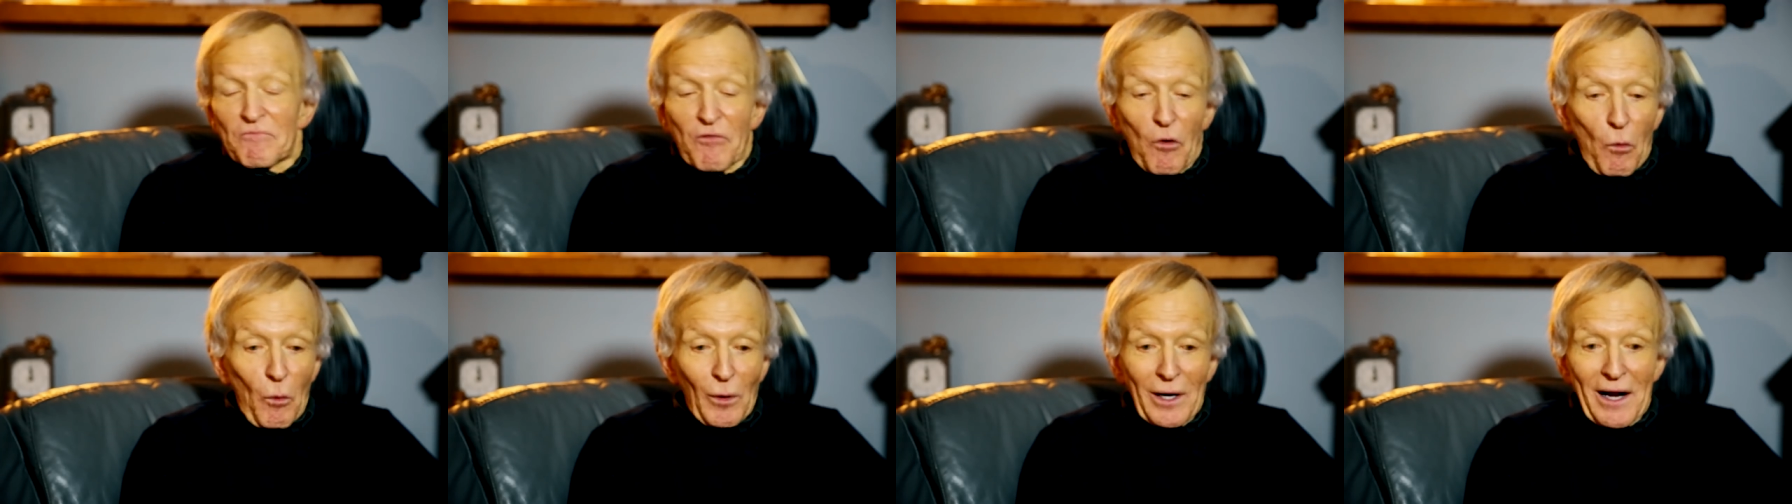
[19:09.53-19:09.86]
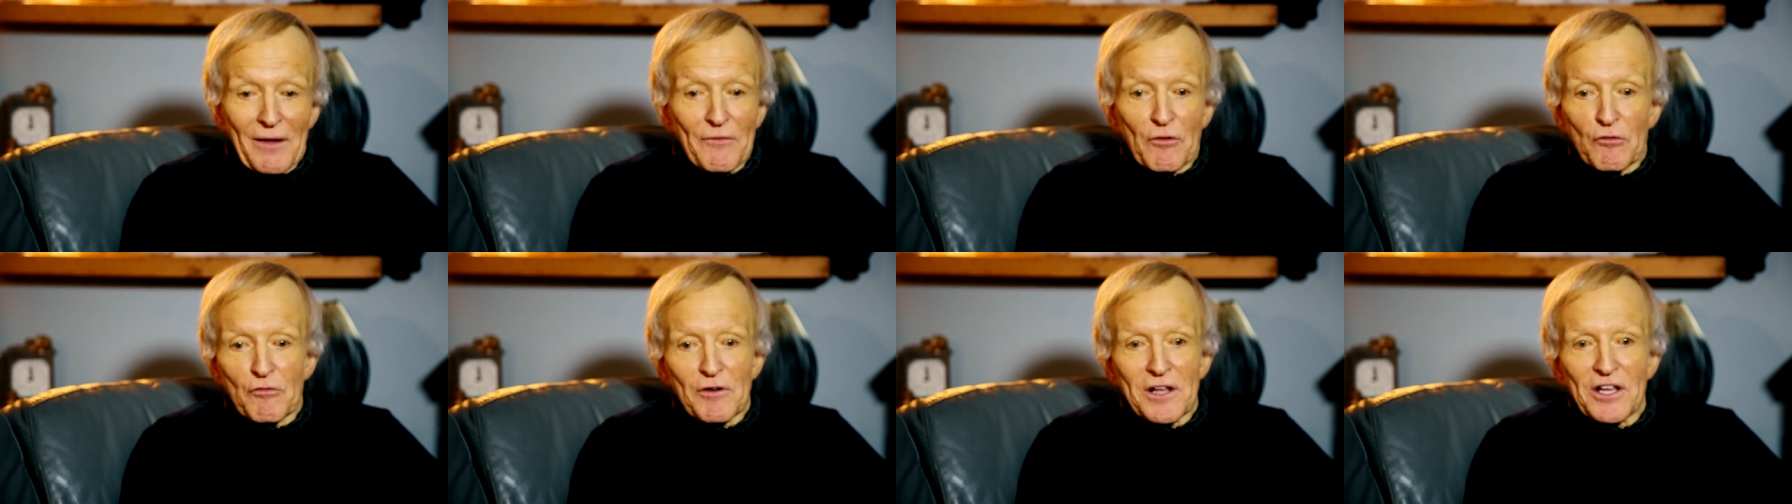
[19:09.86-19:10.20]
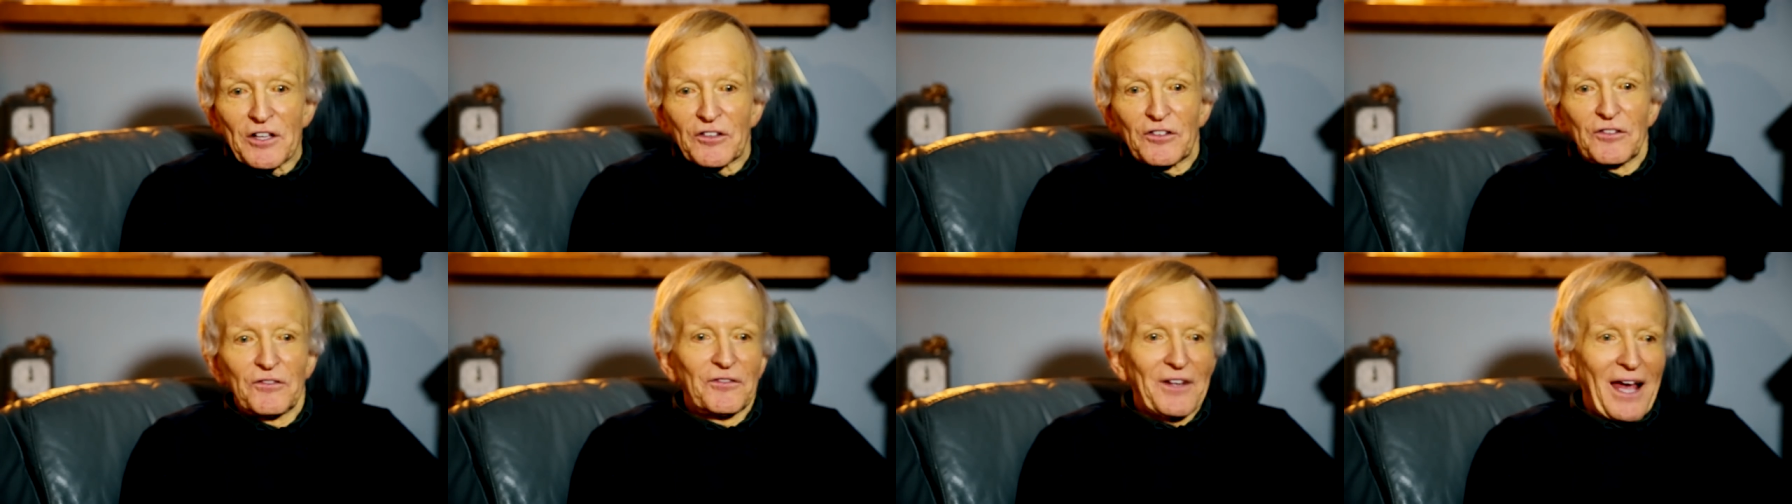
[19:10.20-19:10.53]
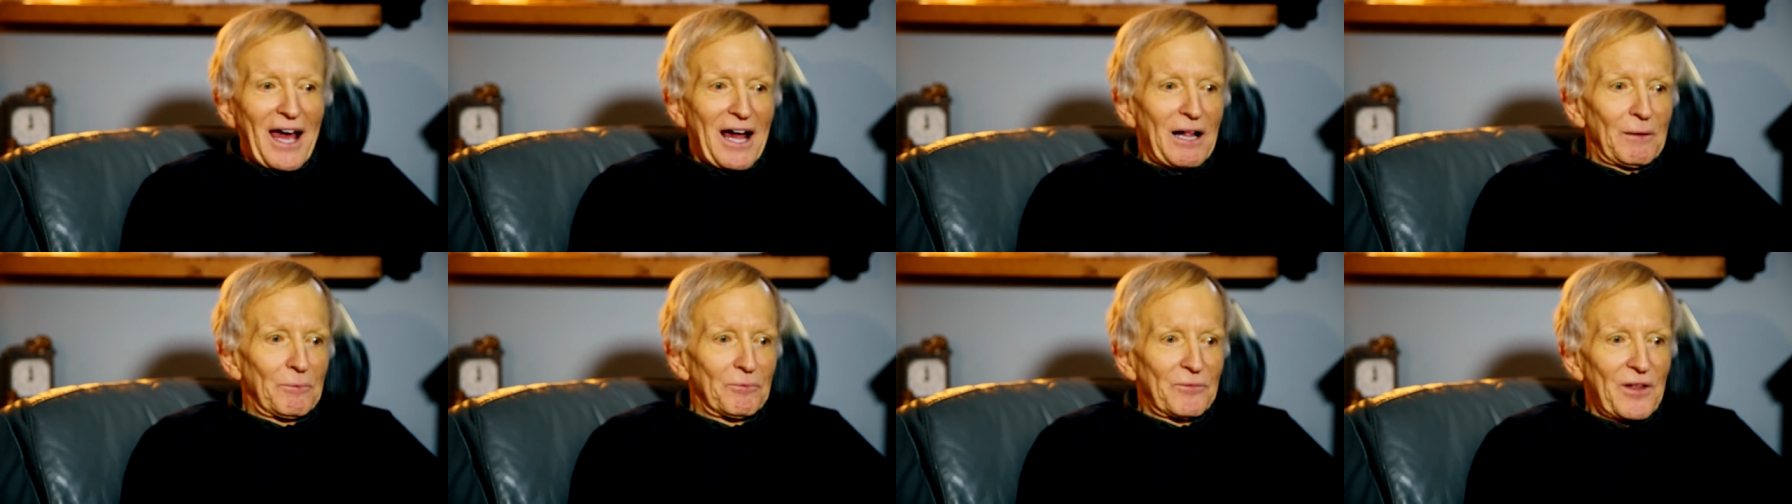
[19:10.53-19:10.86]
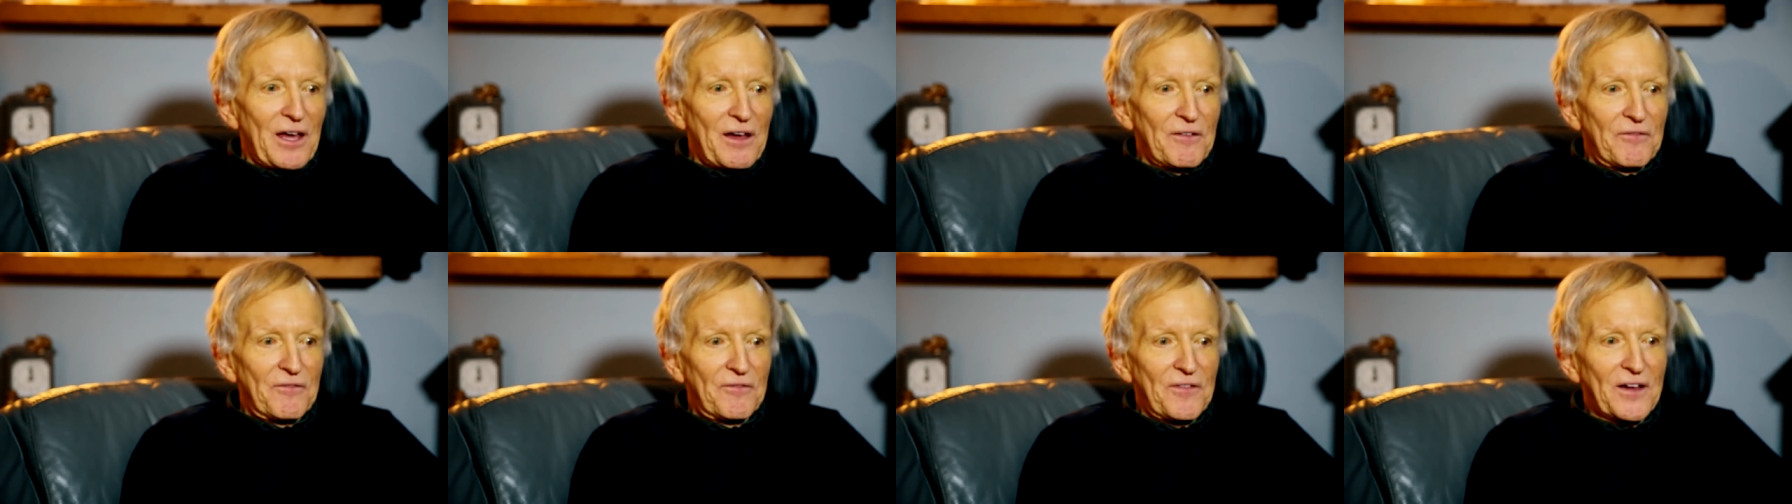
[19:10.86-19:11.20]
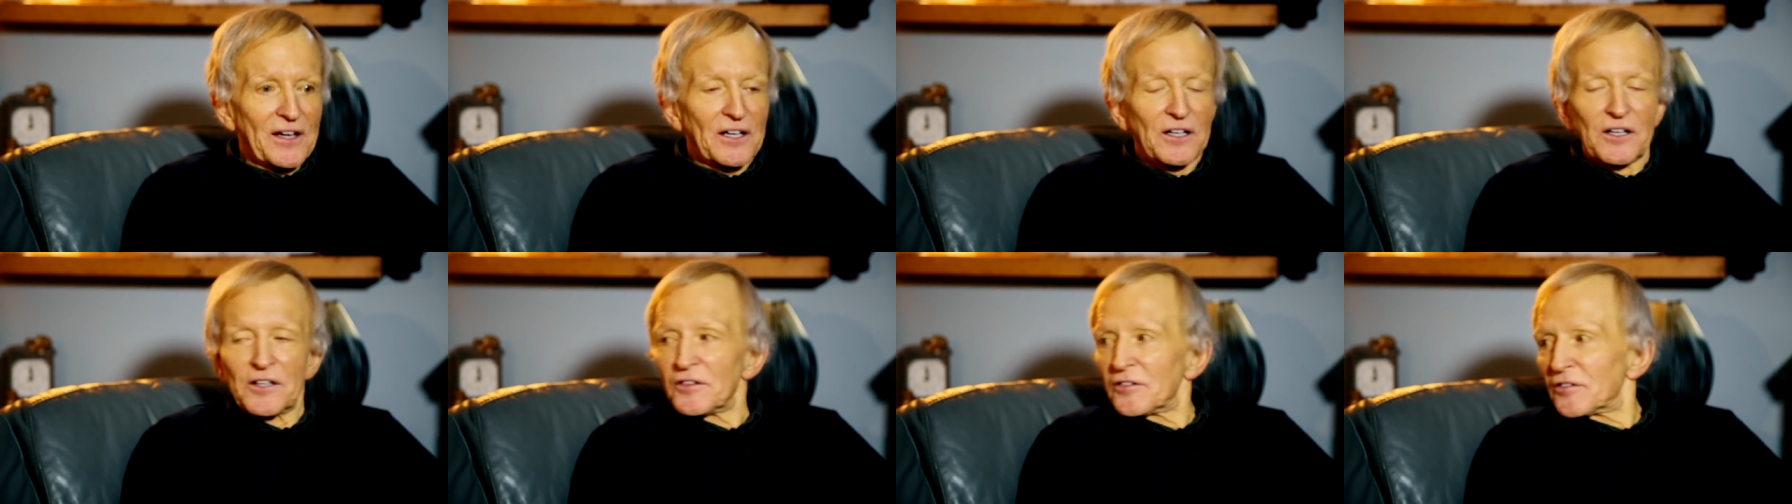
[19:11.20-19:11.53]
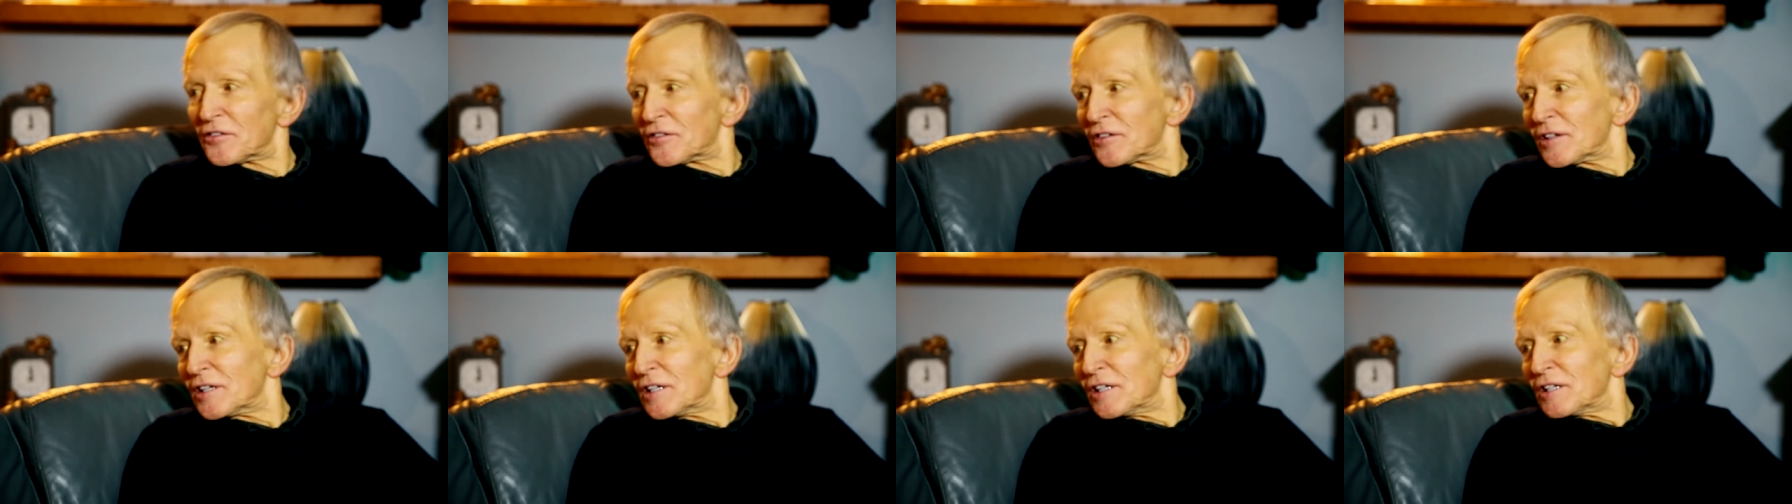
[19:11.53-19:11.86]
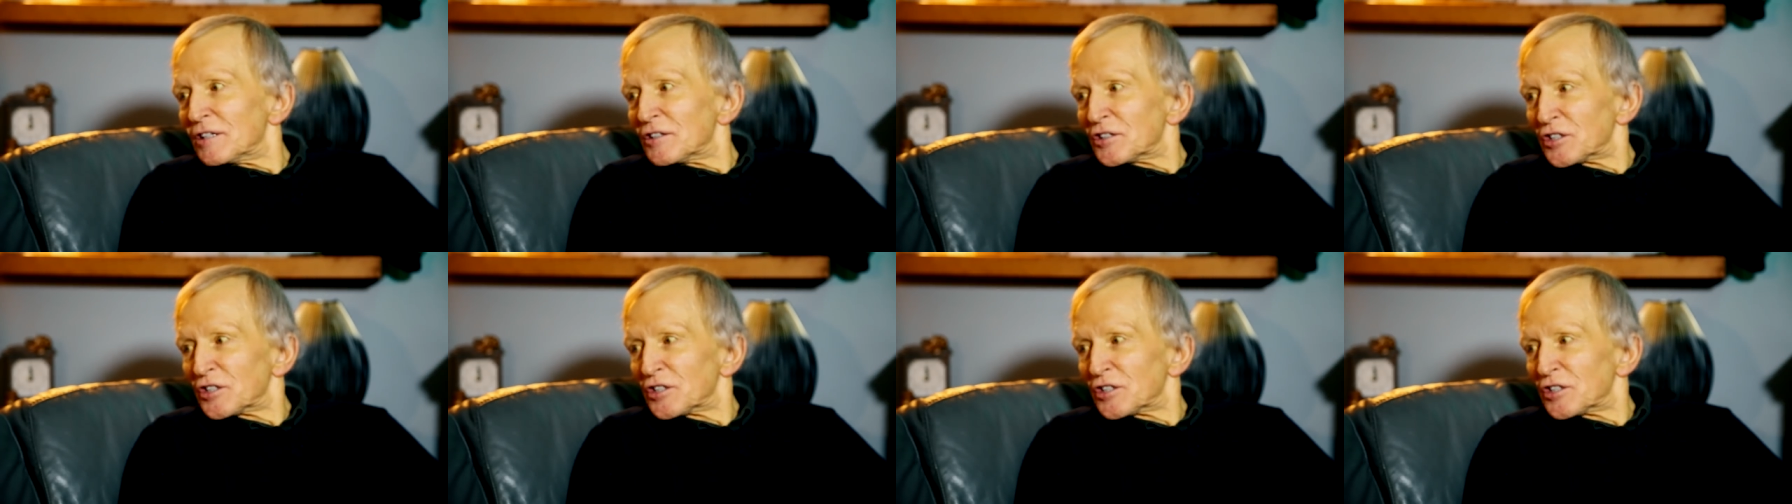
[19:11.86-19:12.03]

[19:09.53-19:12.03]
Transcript: For whatever reason, to help their figures,